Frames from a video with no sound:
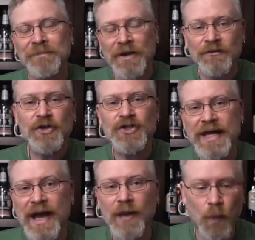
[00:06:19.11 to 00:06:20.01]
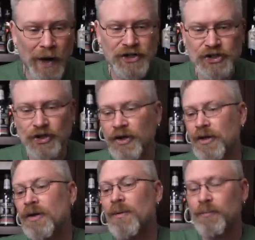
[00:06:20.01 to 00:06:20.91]
If you just add white
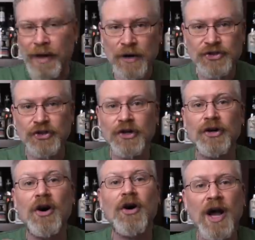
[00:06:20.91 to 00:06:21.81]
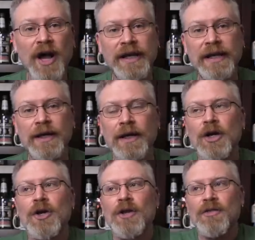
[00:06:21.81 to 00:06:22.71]
sugar, brown sugar, or honey,
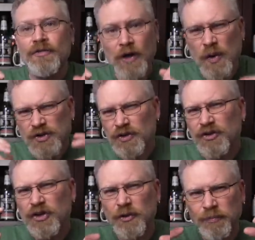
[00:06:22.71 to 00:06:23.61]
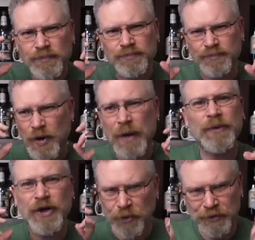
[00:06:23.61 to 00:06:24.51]
those are your
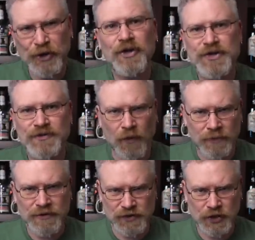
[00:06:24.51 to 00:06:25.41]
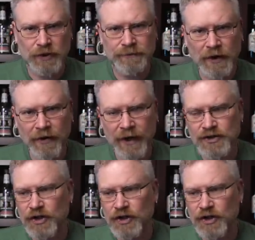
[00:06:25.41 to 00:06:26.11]
probably your purest forms of sugar, all right?